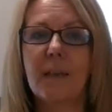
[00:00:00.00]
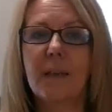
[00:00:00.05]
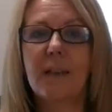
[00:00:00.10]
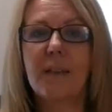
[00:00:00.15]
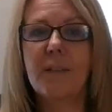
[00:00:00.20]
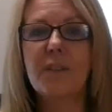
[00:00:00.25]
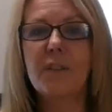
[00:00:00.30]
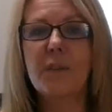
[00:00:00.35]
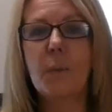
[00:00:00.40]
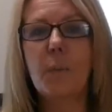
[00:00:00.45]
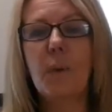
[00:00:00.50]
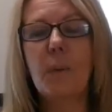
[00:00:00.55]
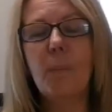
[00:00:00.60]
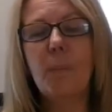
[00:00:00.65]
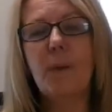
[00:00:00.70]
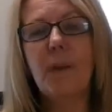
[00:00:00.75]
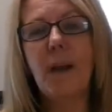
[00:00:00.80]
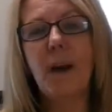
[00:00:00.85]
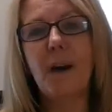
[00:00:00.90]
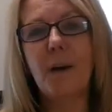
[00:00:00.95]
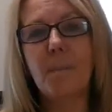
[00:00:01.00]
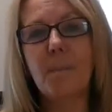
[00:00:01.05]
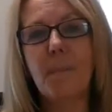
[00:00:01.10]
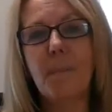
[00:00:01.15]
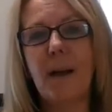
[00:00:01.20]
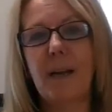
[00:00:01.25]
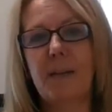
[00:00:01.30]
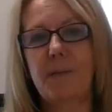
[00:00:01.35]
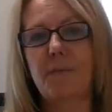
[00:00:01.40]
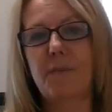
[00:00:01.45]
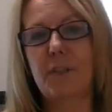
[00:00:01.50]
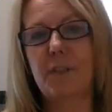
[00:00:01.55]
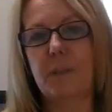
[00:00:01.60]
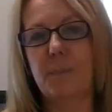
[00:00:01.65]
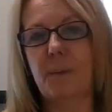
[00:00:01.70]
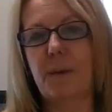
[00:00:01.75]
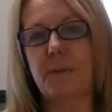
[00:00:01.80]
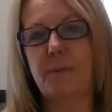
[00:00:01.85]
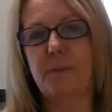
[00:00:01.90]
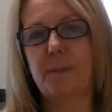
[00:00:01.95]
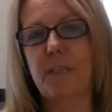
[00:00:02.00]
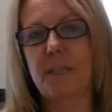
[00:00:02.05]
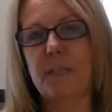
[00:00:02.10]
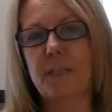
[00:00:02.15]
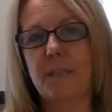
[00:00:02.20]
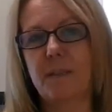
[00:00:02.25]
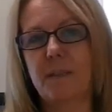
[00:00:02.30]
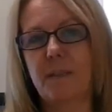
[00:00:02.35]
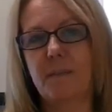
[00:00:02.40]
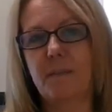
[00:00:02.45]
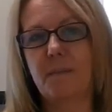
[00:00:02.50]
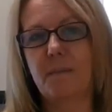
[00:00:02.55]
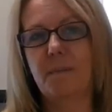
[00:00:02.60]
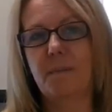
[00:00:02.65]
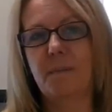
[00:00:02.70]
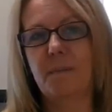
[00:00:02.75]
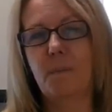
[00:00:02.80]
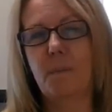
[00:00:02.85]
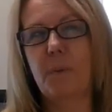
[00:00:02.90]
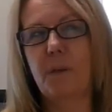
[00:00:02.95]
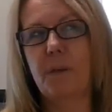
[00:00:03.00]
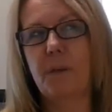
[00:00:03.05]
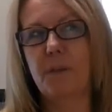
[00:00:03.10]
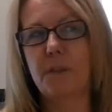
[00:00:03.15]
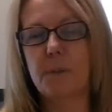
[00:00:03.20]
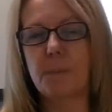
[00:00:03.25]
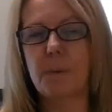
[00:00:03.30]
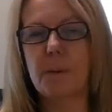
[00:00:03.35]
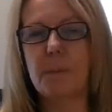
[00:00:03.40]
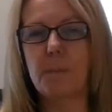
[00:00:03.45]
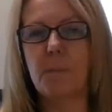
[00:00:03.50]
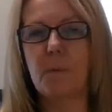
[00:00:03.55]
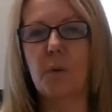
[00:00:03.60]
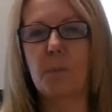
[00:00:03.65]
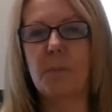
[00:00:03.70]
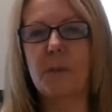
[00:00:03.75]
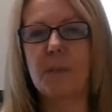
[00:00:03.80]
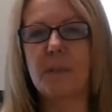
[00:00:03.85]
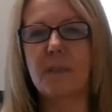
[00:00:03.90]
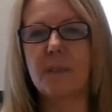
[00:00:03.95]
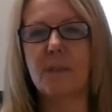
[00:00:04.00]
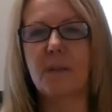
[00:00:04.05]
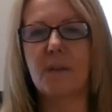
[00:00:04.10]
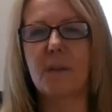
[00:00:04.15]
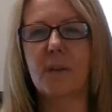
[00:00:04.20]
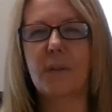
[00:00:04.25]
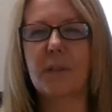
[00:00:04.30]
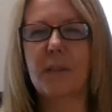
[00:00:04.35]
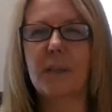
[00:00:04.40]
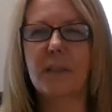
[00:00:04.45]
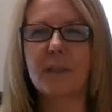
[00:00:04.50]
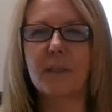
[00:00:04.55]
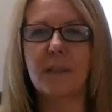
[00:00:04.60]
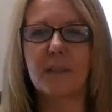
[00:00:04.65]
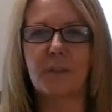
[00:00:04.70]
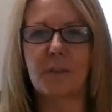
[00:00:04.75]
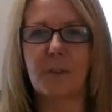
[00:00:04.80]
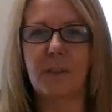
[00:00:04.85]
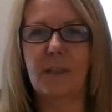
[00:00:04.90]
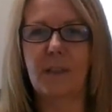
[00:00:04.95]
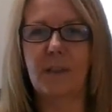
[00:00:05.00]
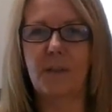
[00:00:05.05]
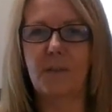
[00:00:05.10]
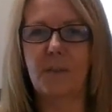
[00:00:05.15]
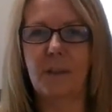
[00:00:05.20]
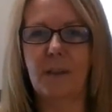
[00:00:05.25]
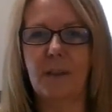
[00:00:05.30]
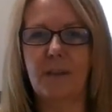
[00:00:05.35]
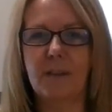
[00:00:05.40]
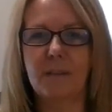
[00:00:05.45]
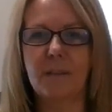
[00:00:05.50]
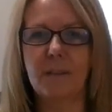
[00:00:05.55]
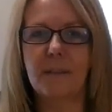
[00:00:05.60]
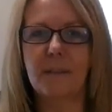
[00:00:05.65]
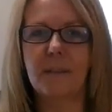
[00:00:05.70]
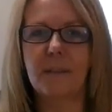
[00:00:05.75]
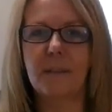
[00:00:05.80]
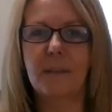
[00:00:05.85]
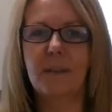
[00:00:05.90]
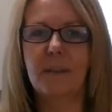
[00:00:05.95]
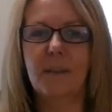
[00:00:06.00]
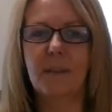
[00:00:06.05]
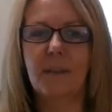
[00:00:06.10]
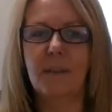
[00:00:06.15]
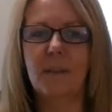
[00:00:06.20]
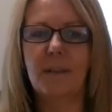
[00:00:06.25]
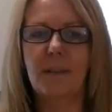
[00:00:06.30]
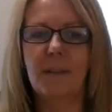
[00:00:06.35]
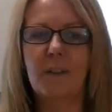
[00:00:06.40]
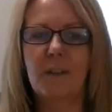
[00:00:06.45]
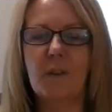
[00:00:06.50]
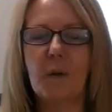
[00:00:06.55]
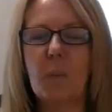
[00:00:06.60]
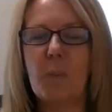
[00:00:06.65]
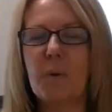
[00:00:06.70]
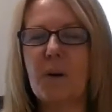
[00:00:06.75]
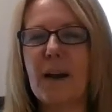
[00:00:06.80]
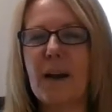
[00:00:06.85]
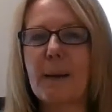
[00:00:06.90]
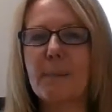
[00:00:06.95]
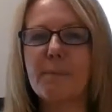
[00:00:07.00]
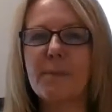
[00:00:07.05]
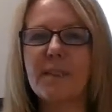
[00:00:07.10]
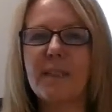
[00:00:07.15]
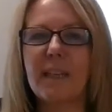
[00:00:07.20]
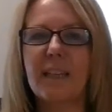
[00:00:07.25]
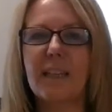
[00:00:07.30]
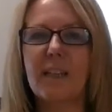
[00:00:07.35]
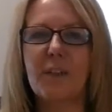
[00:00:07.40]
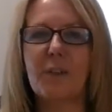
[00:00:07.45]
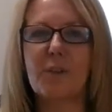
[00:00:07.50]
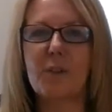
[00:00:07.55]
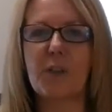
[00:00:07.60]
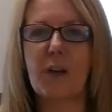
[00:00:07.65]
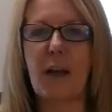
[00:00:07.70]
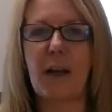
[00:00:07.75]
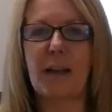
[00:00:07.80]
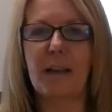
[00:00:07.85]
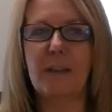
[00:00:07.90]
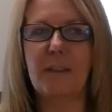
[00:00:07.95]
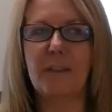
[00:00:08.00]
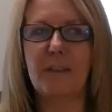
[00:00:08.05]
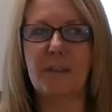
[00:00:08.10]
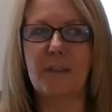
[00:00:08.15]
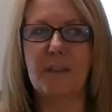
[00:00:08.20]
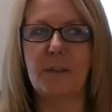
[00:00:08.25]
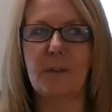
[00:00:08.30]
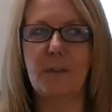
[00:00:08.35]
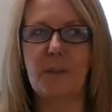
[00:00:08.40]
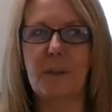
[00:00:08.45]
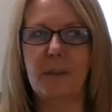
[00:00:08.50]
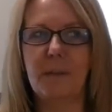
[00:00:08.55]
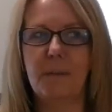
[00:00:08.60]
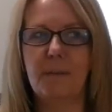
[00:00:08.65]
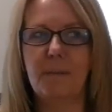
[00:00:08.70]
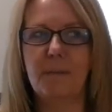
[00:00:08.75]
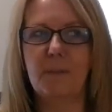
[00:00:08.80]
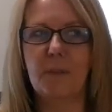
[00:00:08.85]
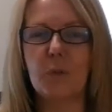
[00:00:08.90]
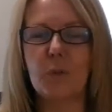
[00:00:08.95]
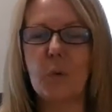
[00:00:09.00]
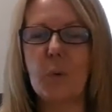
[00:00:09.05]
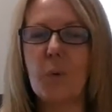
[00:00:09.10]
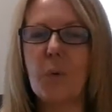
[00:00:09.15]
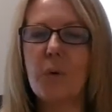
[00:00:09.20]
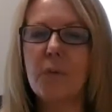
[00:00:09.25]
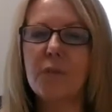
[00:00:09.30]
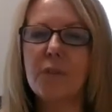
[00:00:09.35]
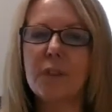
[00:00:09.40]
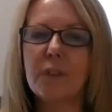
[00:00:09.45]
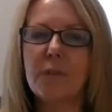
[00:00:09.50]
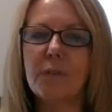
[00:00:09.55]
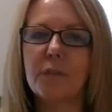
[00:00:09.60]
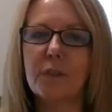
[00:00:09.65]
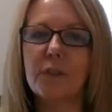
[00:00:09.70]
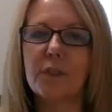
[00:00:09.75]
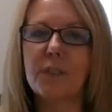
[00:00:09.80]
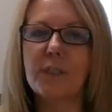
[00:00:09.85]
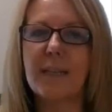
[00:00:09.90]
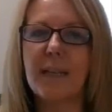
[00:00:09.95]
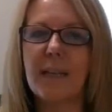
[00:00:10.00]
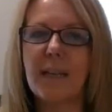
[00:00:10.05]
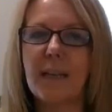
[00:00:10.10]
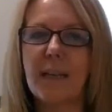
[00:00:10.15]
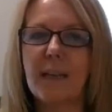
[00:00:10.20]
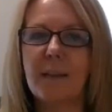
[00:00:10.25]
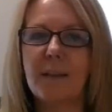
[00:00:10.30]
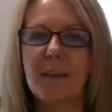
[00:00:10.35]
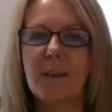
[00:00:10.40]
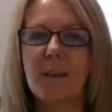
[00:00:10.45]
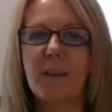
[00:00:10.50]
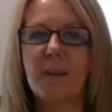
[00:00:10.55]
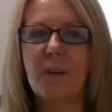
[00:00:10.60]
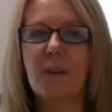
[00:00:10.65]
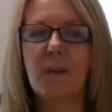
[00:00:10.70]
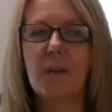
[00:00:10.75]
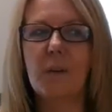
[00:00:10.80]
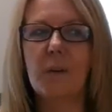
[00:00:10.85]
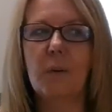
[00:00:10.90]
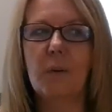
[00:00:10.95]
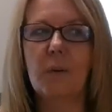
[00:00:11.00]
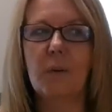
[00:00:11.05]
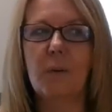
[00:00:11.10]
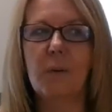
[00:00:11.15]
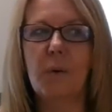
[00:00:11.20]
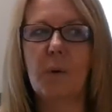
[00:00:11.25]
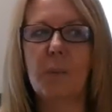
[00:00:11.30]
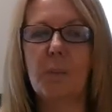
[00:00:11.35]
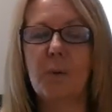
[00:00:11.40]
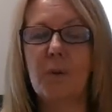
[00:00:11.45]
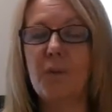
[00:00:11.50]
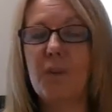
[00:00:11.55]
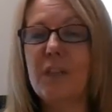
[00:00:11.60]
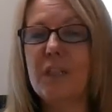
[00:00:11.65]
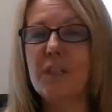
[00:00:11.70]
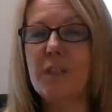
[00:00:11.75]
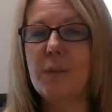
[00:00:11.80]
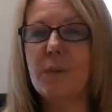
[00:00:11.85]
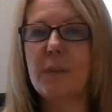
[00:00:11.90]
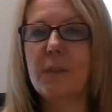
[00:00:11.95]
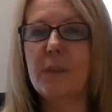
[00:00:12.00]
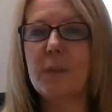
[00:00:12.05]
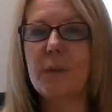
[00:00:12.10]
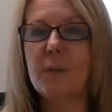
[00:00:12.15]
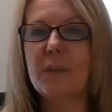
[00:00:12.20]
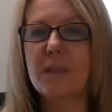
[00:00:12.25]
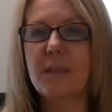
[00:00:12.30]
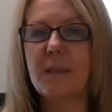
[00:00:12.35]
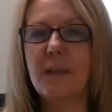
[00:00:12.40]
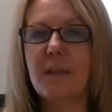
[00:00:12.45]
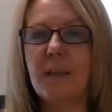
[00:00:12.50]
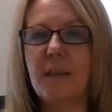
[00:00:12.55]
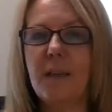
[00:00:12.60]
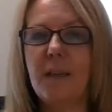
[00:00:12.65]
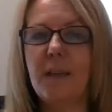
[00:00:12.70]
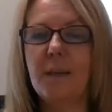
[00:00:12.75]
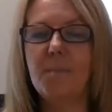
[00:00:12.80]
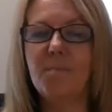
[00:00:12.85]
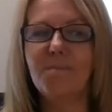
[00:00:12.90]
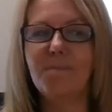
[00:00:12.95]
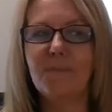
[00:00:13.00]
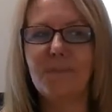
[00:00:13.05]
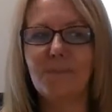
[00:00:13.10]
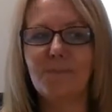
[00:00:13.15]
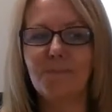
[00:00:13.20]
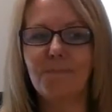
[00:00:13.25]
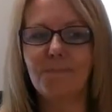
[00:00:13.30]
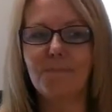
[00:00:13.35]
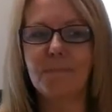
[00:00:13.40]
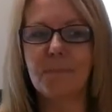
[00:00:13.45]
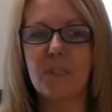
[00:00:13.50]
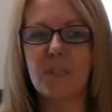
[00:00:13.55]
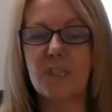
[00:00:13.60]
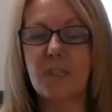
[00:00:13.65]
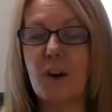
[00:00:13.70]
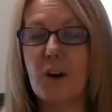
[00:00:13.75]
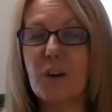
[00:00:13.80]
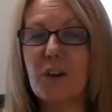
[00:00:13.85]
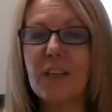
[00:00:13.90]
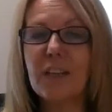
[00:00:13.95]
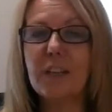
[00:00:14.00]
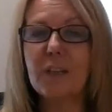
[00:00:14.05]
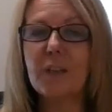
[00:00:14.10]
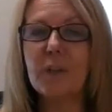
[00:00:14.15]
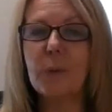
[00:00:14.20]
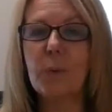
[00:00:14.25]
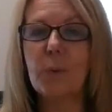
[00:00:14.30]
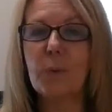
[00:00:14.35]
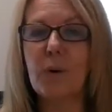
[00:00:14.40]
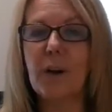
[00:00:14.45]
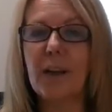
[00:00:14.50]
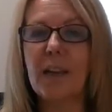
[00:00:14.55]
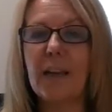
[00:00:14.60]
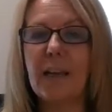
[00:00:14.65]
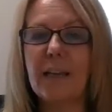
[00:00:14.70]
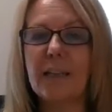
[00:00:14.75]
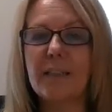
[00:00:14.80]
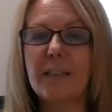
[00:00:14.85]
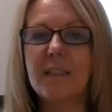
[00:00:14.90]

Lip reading: So when we are mindful about these bittersweet moments or the uncertainty of things, perhaps taking your child to school for the first day, or moving to a new city, starting a new grade,